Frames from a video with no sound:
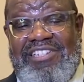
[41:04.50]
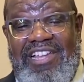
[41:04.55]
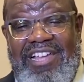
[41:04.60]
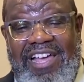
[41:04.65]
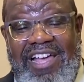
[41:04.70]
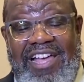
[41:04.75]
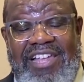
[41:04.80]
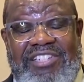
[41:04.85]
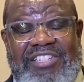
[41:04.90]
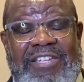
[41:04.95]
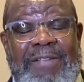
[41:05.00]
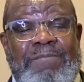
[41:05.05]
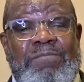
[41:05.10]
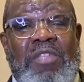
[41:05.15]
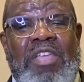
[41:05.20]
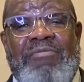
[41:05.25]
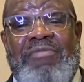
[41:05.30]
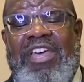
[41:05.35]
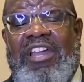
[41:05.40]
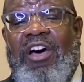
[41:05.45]
us
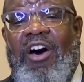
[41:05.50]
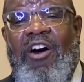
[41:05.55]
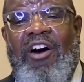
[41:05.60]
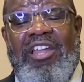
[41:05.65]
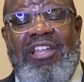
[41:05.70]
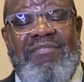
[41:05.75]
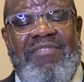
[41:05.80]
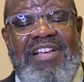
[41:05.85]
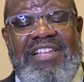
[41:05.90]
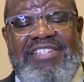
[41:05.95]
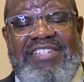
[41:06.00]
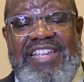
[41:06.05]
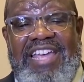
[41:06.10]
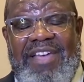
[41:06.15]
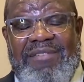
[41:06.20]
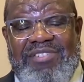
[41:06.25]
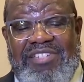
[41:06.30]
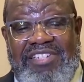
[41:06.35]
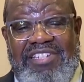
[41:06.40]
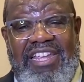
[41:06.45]
that all of us
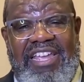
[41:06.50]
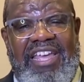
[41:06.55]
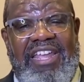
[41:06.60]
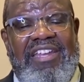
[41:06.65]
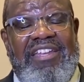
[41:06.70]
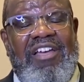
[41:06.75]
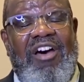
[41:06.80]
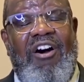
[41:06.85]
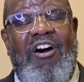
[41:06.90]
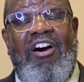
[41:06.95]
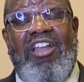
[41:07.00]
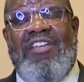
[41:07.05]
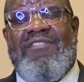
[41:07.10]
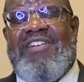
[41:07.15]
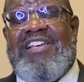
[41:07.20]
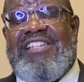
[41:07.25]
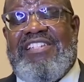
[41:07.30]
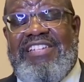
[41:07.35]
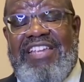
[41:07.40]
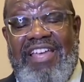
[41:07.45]
have sinned, all of
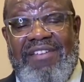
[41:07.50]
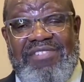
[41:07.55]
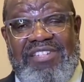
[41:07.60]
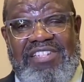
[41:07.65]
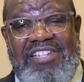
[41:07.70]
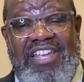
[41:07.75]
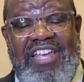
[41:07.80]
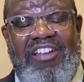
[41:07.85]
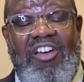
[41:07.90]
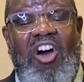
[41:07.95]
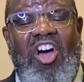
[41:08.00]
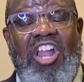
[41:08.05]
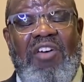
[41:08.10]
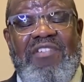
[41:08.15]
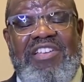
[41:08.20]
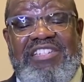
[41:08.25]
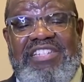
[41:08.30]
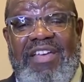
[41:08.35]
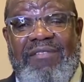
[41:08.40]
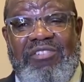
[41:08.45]
us have sinned, all of
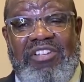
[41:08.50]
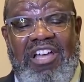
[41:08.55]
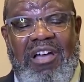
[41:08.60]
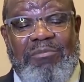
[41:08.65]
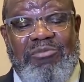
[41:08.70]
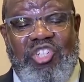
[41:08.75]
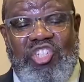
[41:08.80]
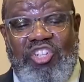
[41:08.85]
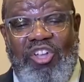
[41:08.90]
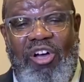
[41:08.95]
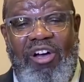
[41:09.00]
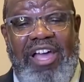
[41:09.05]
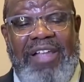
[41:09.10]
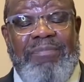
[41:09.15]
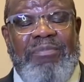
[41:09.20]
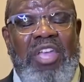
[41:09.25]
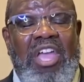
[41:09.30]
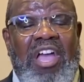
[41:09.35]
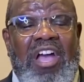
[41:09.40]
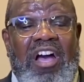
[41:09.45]
us have come short
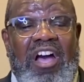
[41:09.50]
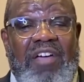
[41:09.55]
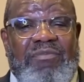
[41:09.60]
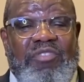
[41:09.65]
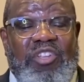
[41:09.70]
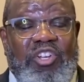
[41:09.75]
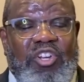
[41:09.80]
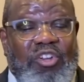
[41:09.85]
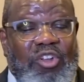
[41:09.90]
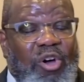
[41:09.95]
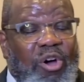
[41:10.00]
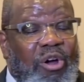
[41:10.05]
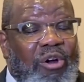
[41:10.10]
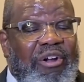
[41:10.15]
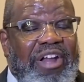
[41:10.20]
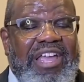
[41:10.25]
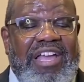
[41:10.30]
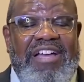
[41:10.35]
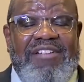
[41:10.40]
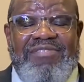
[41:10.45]
of the
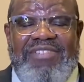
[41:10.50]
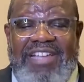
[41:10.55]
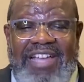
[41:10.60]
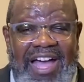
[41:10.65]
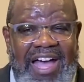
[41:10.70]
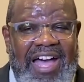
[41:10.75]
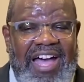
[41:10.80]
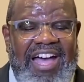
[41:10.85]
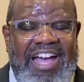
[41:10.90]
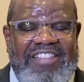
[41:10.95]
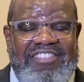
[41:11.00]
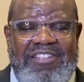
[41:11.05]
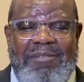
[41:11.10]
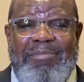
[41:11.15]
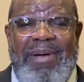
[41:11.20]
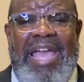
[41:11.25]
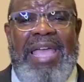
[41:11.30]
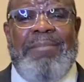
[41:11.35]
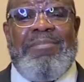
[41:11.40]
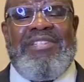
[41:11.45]
glory of God. The
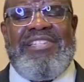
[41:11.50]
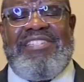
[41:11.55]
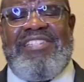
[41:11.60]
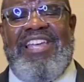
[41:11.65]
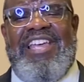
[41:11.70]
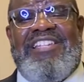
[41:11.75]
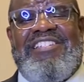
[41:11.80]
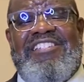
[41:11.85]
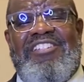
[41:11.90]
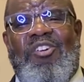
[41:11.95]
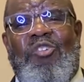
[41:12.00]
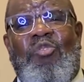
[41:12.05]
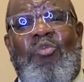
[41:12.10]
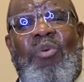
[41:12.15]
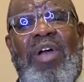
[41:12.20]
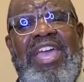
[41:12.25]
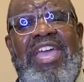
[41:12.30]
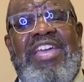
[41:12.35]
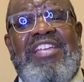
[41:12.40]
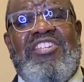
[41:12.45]
Bible says the
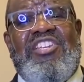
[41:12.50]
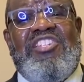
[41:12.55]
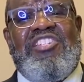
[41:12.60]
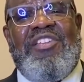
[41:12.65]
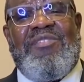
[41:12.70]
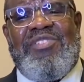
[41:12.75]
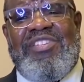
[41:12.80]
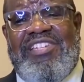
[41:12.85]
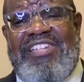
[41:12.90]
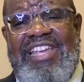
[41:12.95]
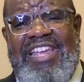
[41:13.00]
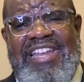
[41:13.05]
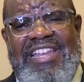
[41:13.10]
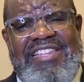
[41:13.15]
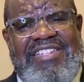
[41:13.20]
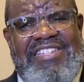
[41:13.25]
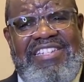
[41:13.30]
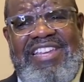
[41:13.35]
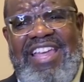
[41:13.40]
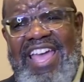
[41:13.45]
wages of sin
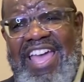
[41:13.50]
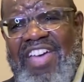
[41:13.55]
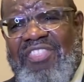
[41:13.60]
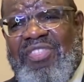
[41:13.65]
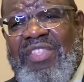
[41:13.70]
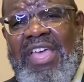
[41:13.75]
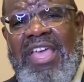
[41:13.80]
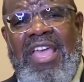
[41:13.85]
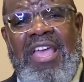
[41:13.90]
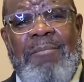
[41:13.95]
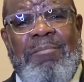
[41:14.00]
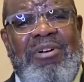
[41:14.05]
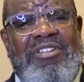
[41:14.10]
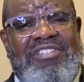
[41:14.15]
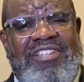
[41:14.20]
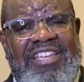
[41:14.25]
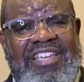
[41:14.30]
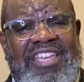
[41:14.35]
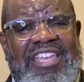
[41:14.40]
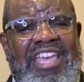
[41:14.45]
is death, but
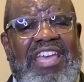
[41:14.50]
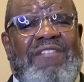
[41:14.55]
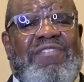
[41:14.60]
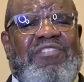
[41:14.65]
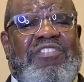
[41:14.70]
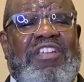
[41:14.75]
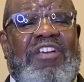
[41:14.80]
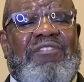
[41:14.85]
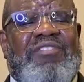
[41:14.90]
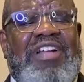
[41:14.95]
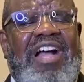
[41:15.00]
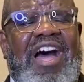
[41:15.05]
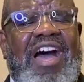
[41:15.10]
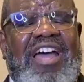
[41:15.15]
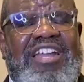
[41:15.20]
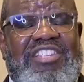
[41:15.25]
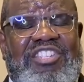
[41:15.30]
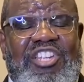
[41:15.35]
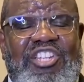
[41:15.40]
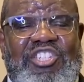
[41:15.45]
the gift of
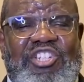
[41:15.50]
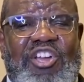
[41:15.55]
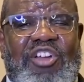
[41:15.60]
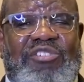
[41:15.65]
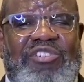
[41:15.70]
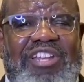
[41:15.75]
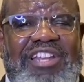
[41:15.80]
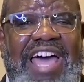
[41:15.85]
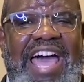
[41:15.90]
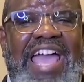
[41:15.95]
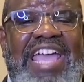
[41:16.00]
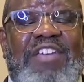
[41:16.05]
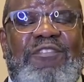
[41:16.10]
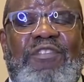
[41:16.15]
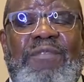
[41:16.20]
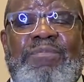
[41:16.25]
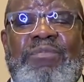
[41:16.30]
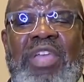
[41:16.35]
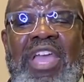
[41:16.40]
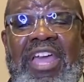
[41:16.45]
God is eternal life.
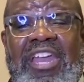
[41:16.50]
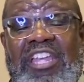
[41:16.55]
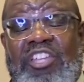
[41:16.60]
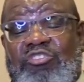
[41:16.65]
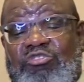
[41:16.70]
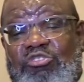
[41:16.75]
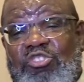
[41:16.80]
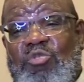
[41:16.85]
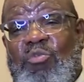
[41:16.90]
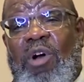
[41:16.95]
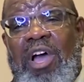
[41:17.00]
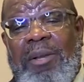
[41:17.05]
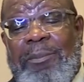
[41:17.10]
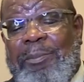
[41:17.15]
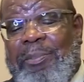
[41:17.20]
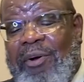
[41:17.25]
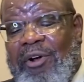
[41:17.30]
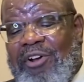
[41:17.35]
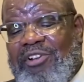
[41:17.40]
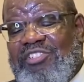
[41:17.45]
It's through one
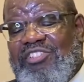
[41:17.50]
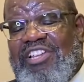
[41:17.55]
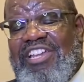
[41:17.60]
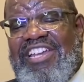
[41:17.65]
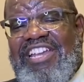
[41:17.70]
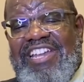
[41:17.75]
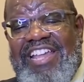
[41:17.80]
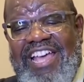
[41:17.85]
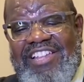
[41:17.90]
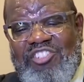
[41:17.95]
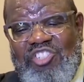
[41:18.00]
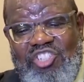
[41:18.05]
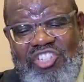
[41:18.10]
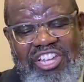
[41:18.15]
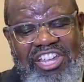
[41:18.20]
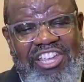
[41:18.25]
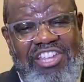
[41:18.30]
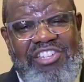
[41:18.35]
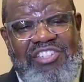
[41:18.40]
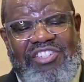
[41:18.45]
person, and that's
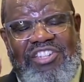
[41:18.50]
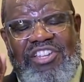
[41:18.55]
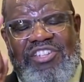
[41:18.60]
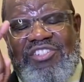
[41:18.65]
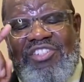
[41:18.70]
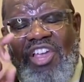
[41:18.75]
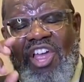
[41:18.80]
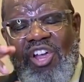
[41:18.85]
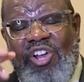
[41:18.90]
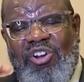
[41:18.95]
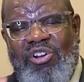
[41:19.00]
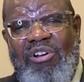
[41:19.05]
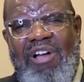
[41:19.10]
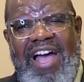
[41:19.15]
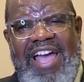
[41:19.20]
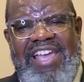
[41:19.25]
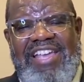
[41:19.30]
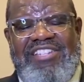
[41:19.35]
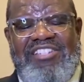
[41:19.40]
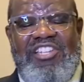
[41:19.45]
Jesus
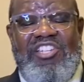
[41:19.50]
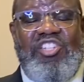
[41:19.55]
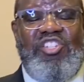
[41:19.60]
Christ. And